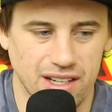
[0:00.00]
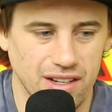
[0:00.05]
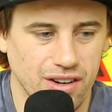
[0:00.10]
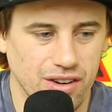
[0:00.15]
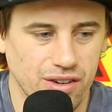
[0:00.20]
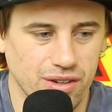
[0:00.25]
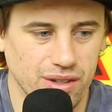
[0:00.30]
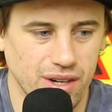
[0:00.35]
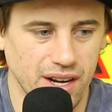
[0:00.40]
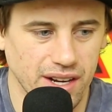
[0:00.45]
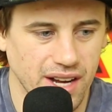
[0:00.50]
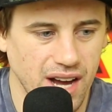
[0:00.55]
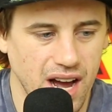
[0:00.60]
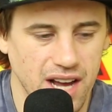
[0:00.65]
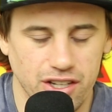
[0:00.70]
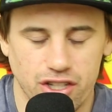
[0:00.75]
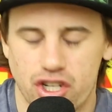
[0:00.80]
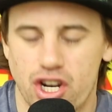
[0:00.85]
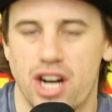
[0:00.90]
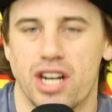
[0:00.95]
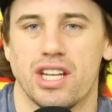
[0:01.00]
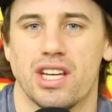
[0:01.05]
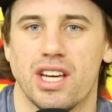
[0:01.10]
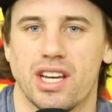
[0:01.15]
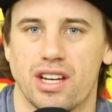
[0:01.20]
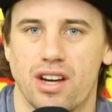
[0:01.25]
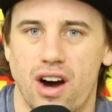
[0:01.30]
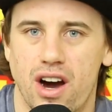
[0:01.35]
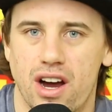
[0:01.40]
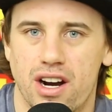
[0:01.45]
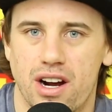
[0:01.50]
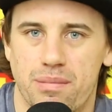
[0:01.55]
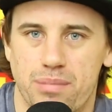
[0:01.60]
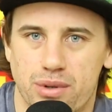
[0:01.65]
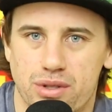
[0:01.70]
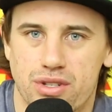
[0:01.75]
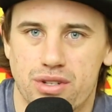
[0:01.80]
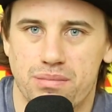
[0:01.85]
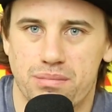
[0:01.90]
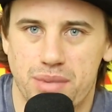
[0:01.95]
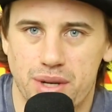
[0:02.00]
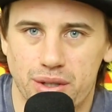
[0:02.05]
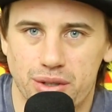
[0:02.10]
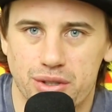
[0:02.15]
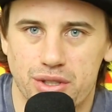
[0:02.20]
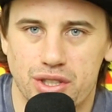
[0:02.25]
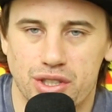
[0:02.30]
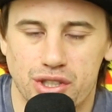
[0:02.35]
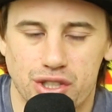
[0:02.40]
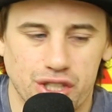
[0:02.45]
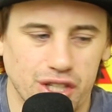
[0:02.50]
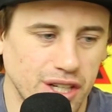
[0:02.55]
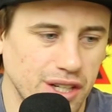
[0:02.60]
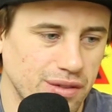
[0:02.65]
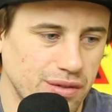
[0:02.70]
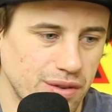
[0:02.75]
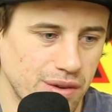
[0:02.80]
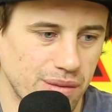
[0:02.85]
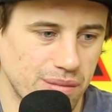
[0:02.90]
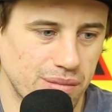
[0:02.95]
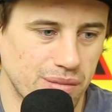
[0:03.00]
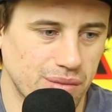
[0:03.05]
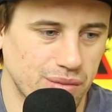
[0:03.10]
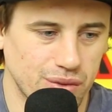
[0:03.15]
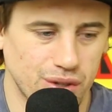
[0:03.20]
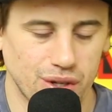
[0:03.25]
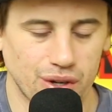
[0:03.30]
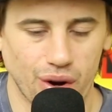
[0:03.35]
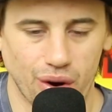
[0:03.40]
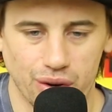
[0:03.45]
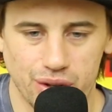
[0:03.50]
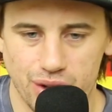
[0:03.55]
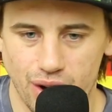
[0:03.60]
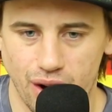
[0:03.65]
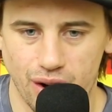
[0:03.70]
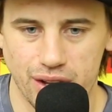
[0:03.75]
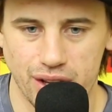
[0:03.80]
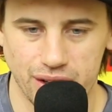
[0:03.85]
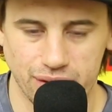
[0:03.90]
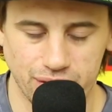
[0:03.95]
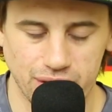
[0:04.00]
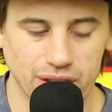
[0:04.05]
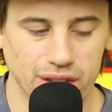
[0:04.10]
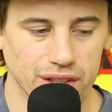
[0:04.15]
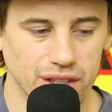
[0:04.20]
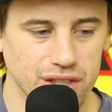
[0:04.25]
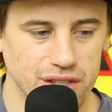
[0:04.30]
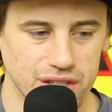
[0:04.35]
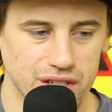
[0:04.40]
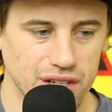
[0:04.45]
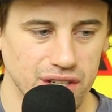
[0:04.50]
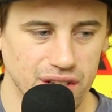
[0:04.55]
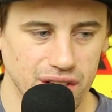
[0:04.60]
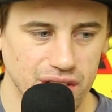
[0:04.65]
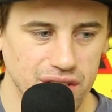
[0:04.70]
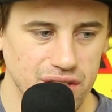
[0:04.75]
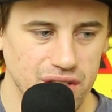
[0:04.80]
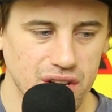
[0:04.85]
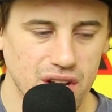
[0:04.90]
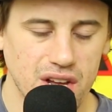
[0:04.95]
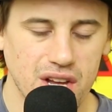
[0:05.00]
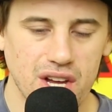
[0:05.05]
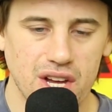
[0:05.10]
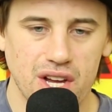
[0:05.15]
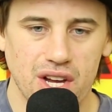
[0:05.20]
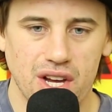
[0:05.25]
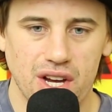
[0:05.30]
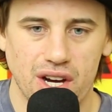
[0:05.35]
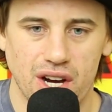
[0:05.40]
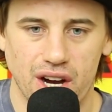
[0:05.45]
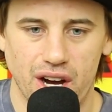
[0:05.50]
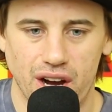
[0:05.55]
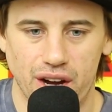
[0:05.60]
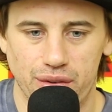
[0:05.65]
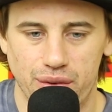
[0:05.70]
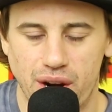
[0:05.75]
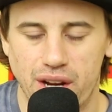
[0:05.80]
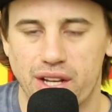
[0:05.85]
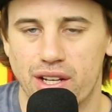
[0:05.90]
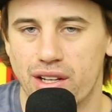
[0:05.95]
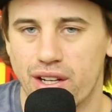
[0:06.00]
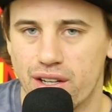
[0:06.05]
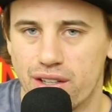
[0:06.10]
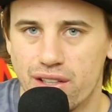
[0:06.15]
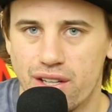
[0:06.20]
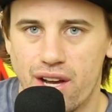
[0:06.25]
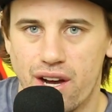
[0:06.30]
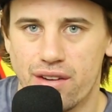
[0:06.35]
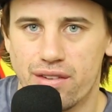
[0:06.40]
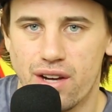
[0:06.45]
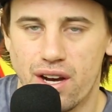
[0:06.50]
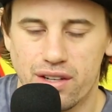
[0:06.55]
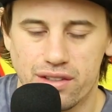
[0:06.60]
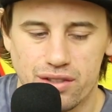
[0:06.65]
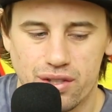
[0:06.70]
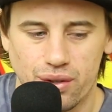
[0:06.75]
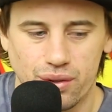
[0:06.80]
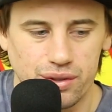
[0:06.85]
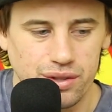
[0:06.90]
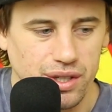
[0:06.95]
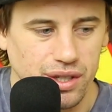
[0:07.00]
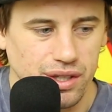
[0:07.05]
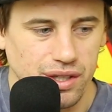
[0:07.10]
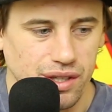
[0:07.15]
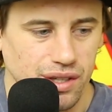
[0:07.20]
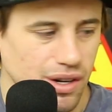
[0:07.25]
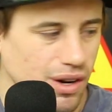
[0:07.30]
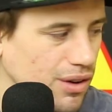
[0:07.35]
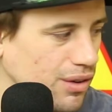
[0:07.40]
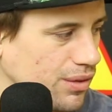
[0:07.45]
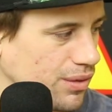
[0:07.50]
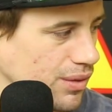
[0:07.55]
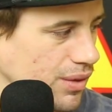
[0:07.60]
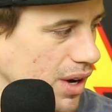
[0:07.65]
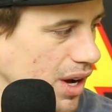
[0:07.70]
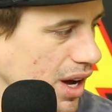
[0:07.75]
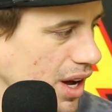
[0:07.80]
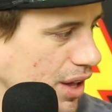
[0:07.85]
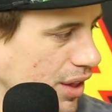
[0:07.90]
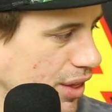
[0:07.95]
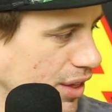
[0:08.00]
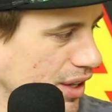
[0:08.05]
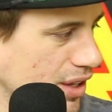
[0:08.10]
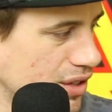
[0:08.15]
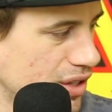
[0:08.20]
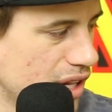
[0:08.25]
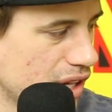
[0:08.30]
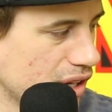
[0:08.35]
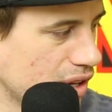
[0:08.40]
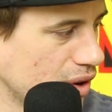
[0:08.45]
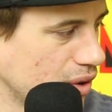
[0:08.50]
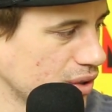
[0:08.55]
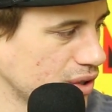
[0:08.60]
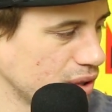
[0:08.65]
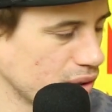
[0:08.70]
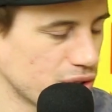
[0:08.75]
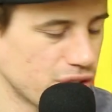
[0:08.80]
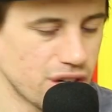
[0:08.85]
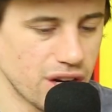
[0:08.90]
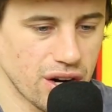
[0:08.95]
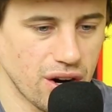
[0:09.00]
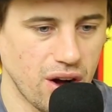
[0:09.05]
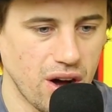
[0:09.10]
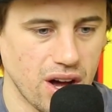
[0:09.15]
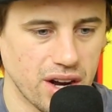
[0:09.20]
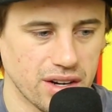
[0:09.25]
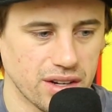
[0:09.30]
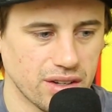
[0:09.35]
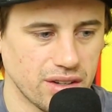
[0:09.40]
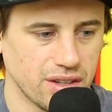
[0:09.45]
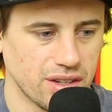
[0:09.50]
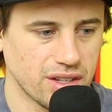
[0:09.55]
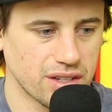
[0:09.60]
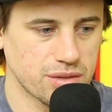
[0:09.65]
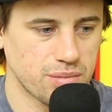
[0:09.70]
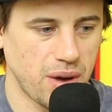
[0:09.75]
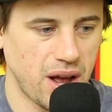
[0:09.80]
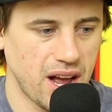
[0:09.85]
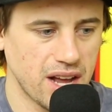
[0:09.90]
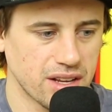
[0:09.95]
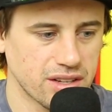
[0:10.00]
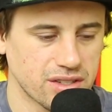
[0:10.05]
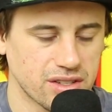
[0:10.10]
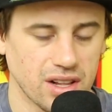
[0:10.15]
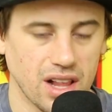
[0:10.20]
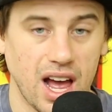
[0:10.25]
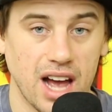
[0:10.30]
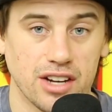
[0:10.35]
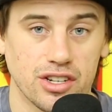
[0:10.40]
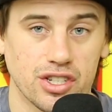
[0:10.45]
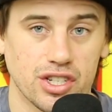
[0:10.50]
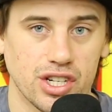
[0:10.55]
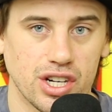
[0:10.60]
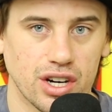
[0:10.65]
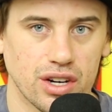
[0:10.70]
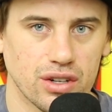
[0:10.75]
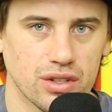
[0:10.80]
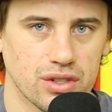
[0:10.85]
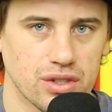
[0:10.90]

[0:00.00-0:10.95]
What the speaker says: A guy's trying to get caught up on some bills and shit from, if you listen to this regularly, I told you, things didn't go so shit hot this past last year.